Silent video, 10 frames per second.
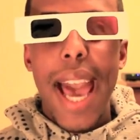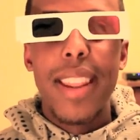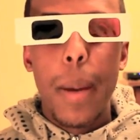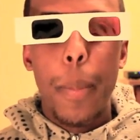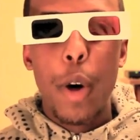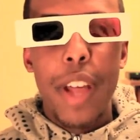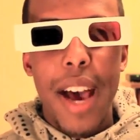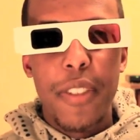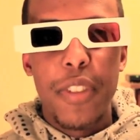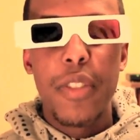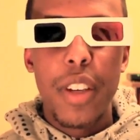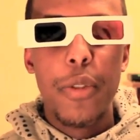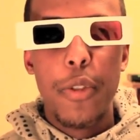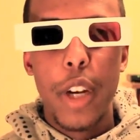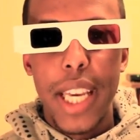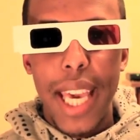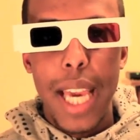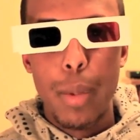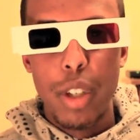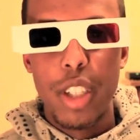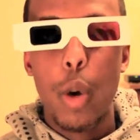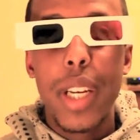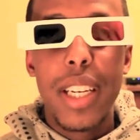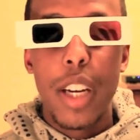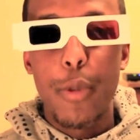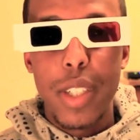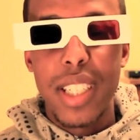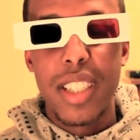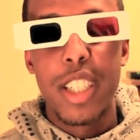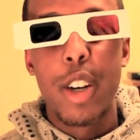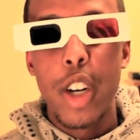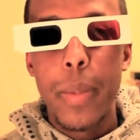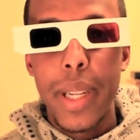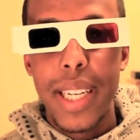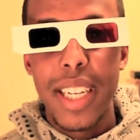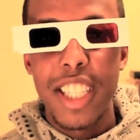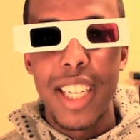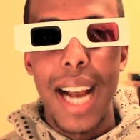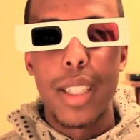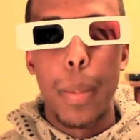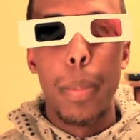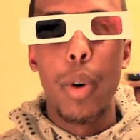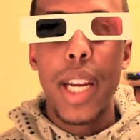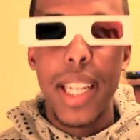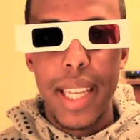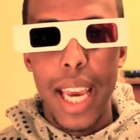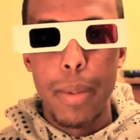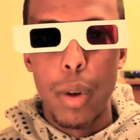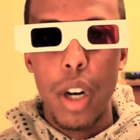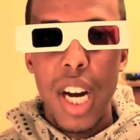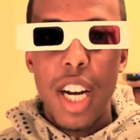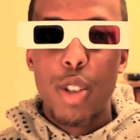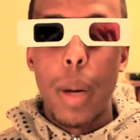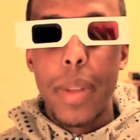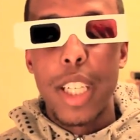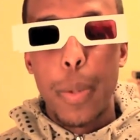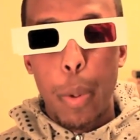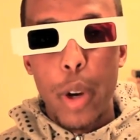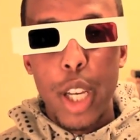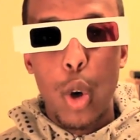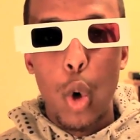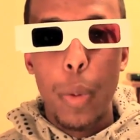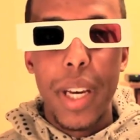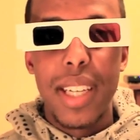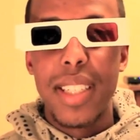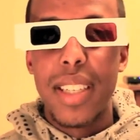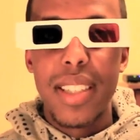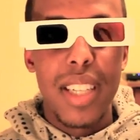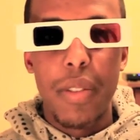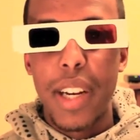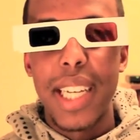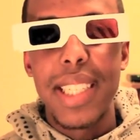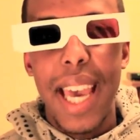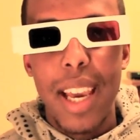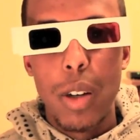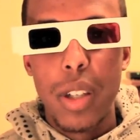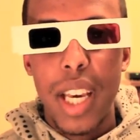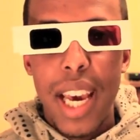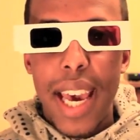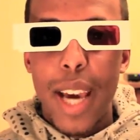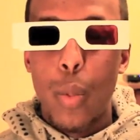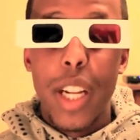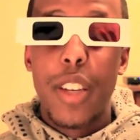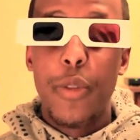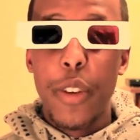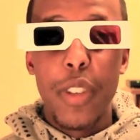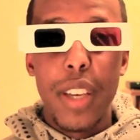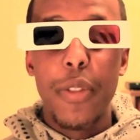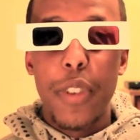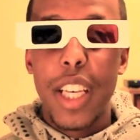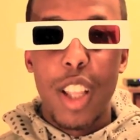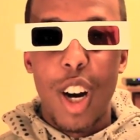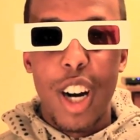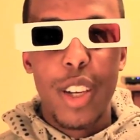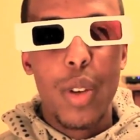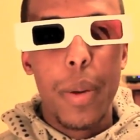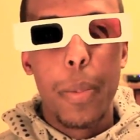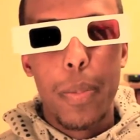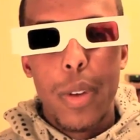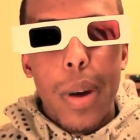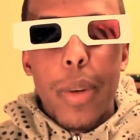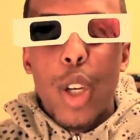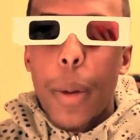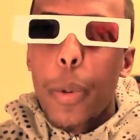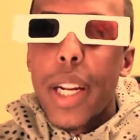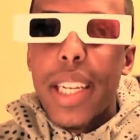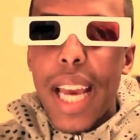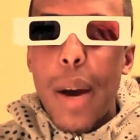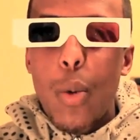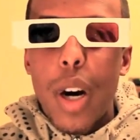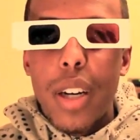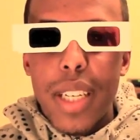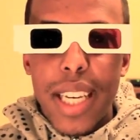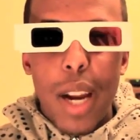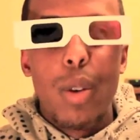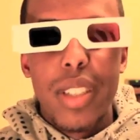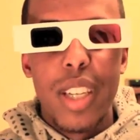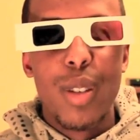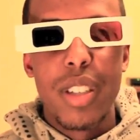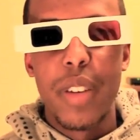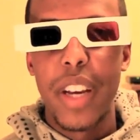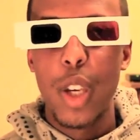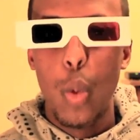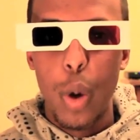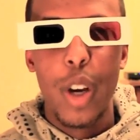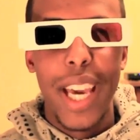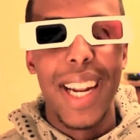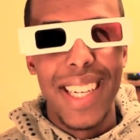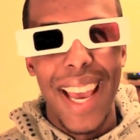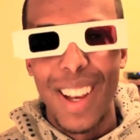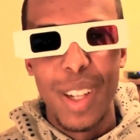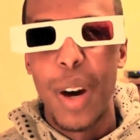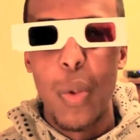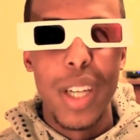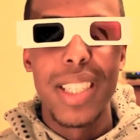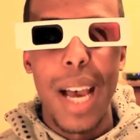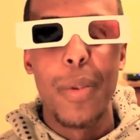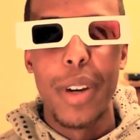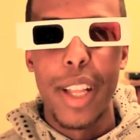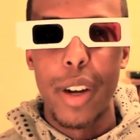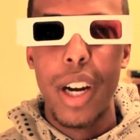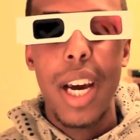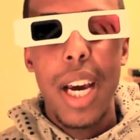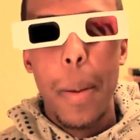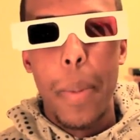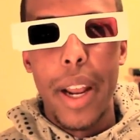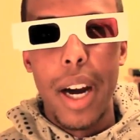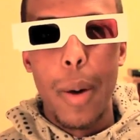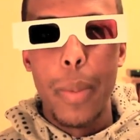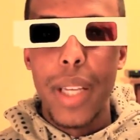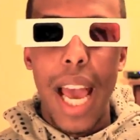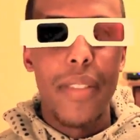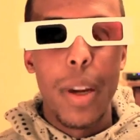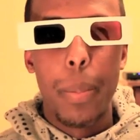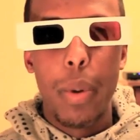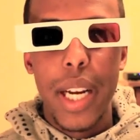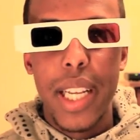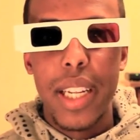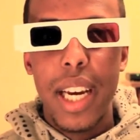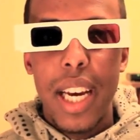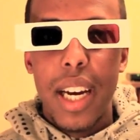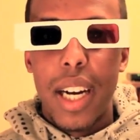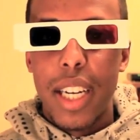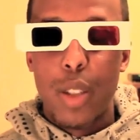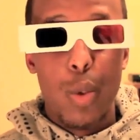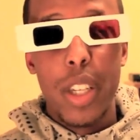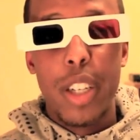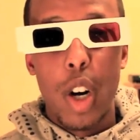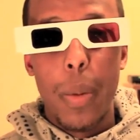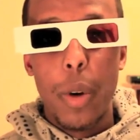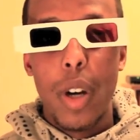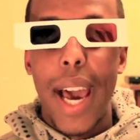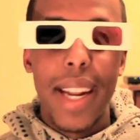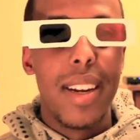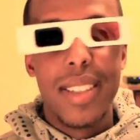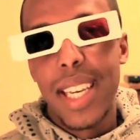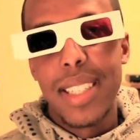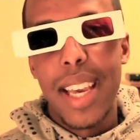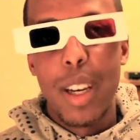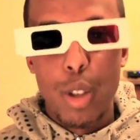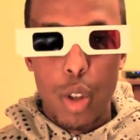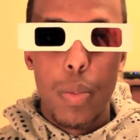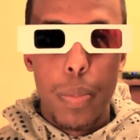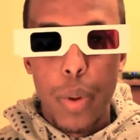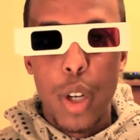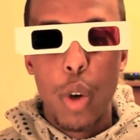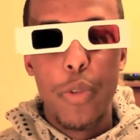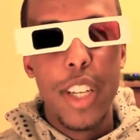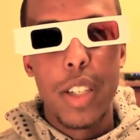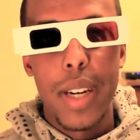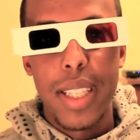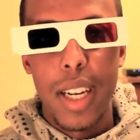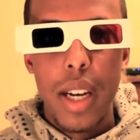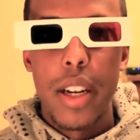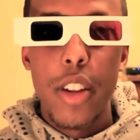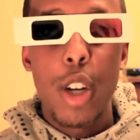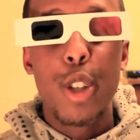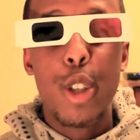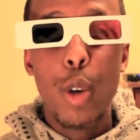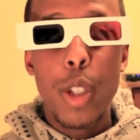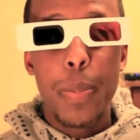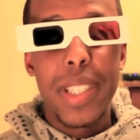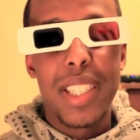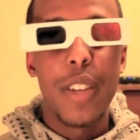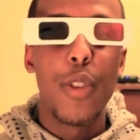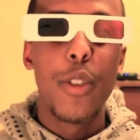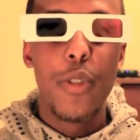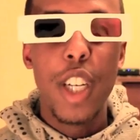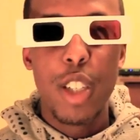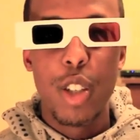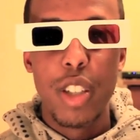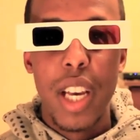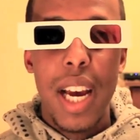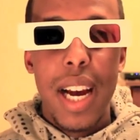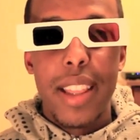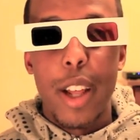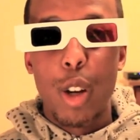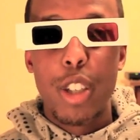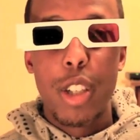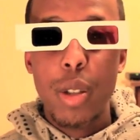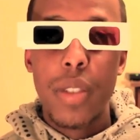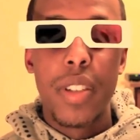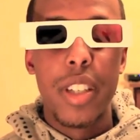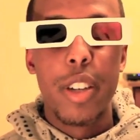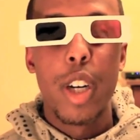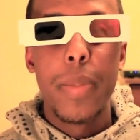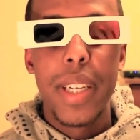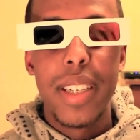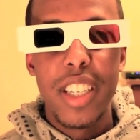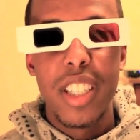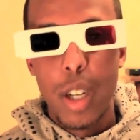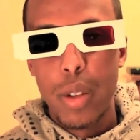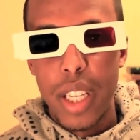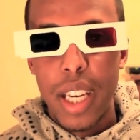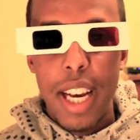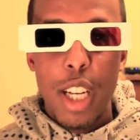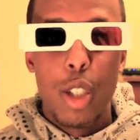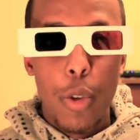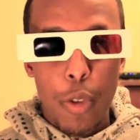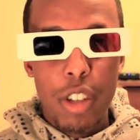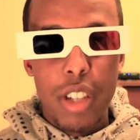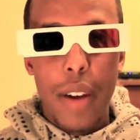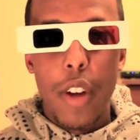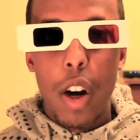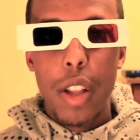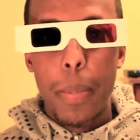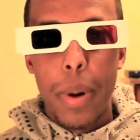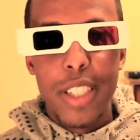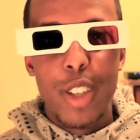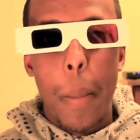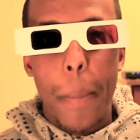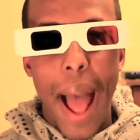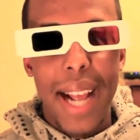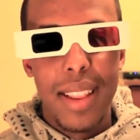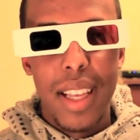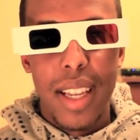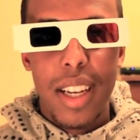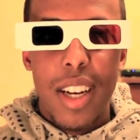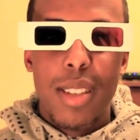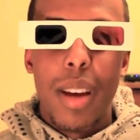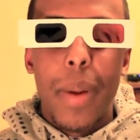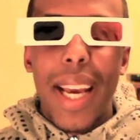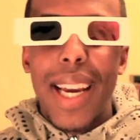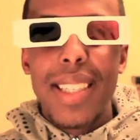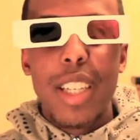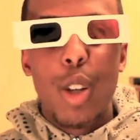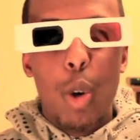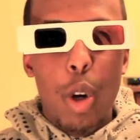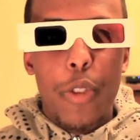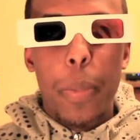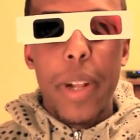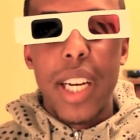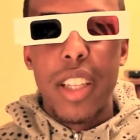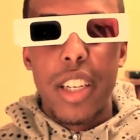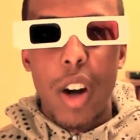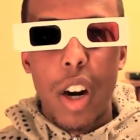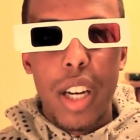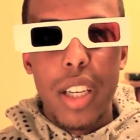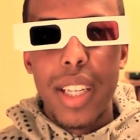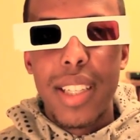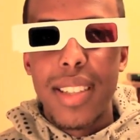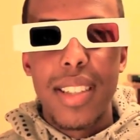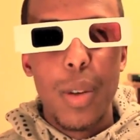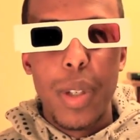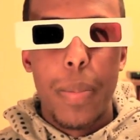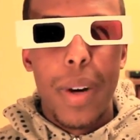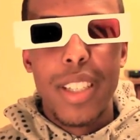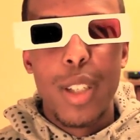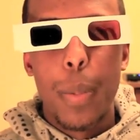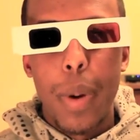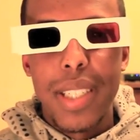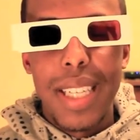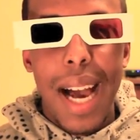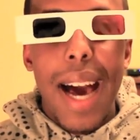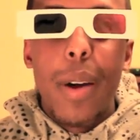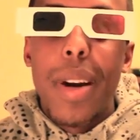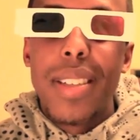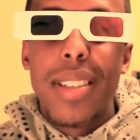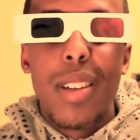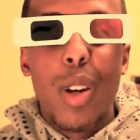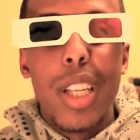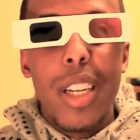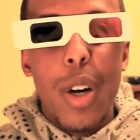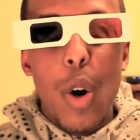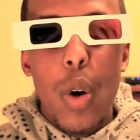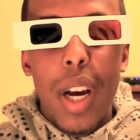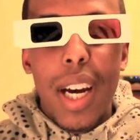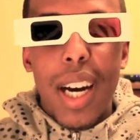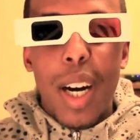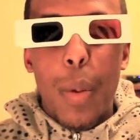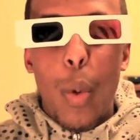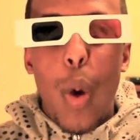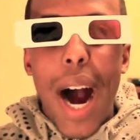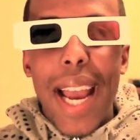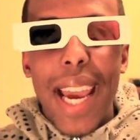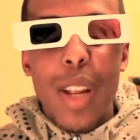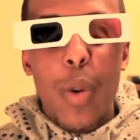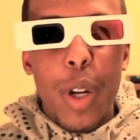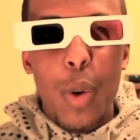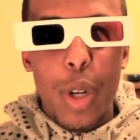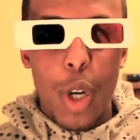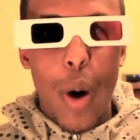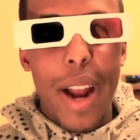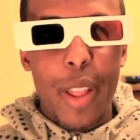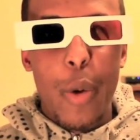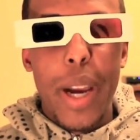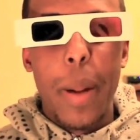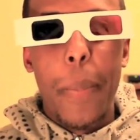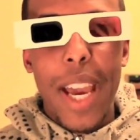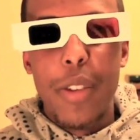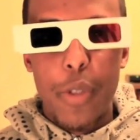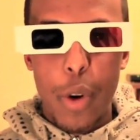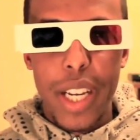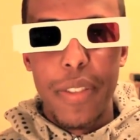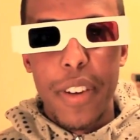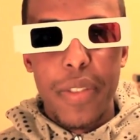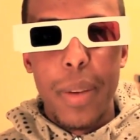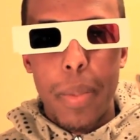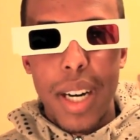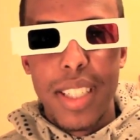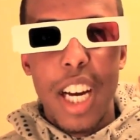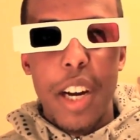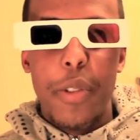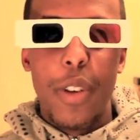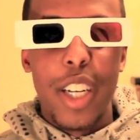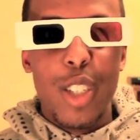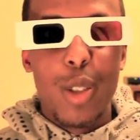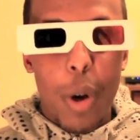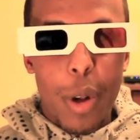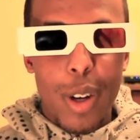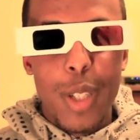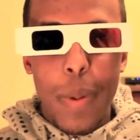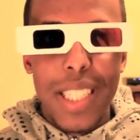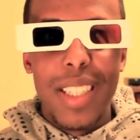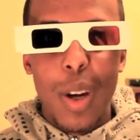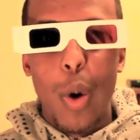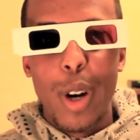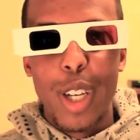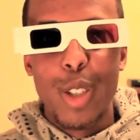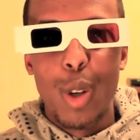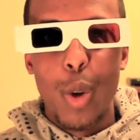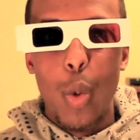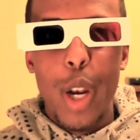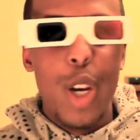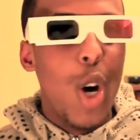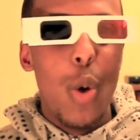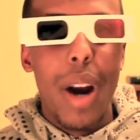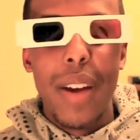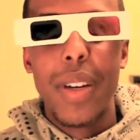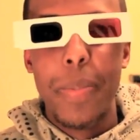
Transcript: and they both have 15-foot cables. The only difference is the tournament edition has a braided cable. So I mean, that's pretty cool because it doesn't ever get tangled. And when it's 15 feet long, you can pretty damn well guarantee yourself that you will get it tangled at one time or another. But I mean, having it braided, it's really durable and it doesn't get tangled. So pretty cool feature right there. Now there are two specific features that are exclusive to the tournament edition only. So first off, all the buttons are backlit. So I mean, I guess that's cool if you're playing in the dark and you need to see which buttons you're pressing. I don't necessarily know why anyone who would go out of their way to pay 40, 50 bucks for a controller, especially order controller, wouldn't know where every